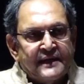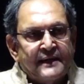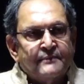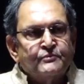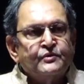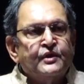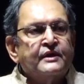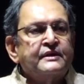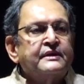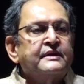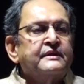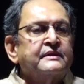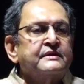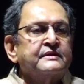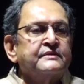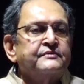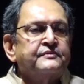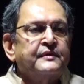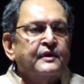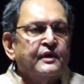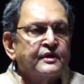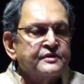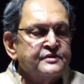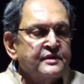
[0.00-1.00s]
I am not a
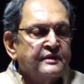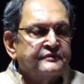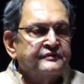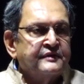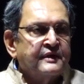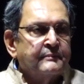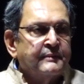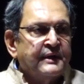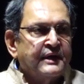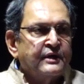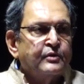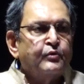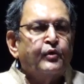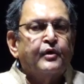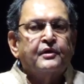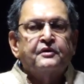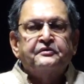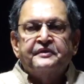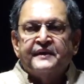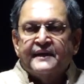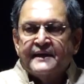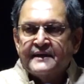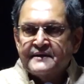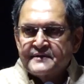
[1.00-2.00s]
philosopher by
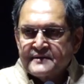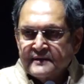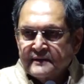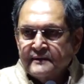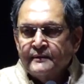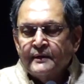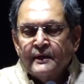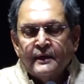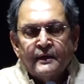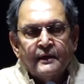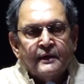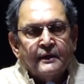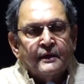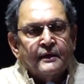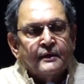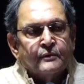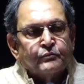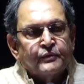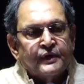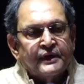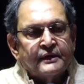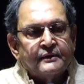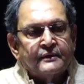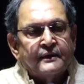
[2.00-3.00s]
qualification,
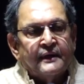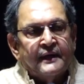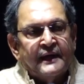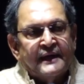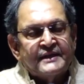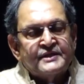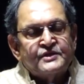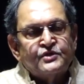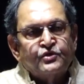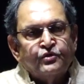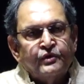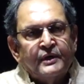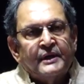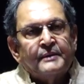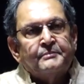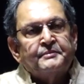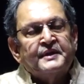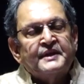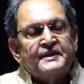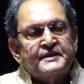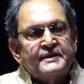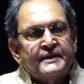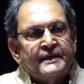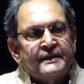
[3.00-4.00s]
but as you will
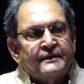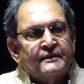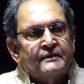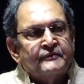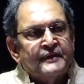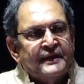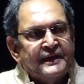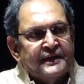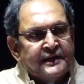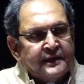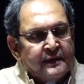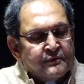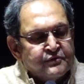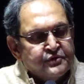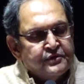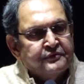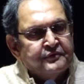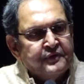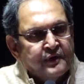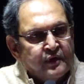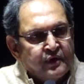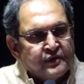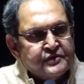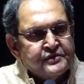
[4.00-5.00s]
appreciate, when it comes to
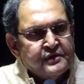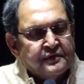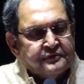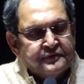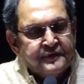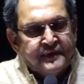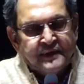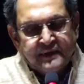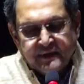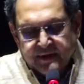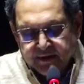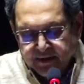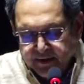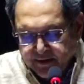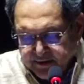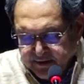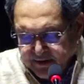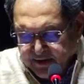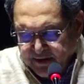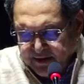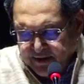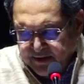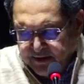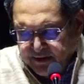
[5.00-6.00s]
philosophy, there
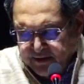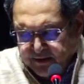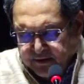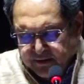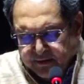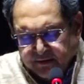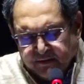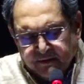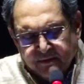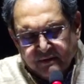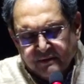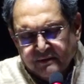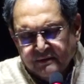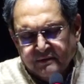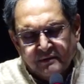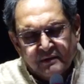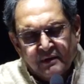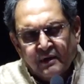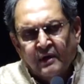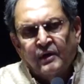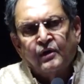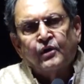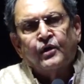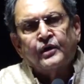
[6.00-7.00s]
are
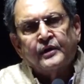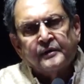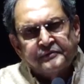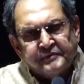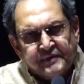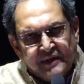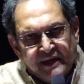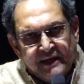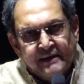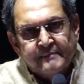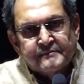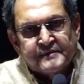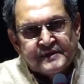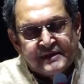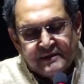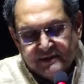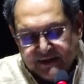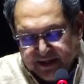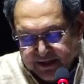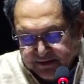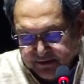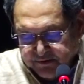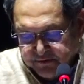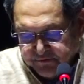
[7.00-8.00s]
a lot of themes
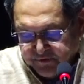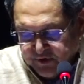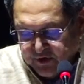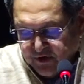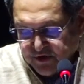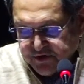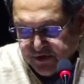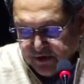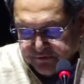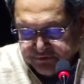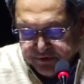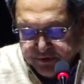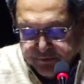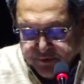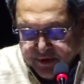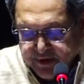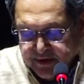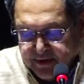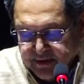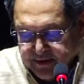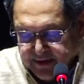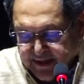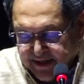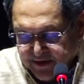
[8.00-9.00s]
that the philosophy
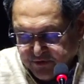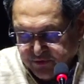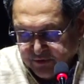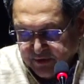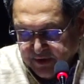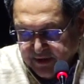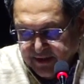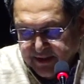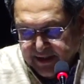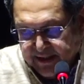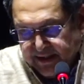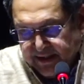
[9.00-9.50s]
world actually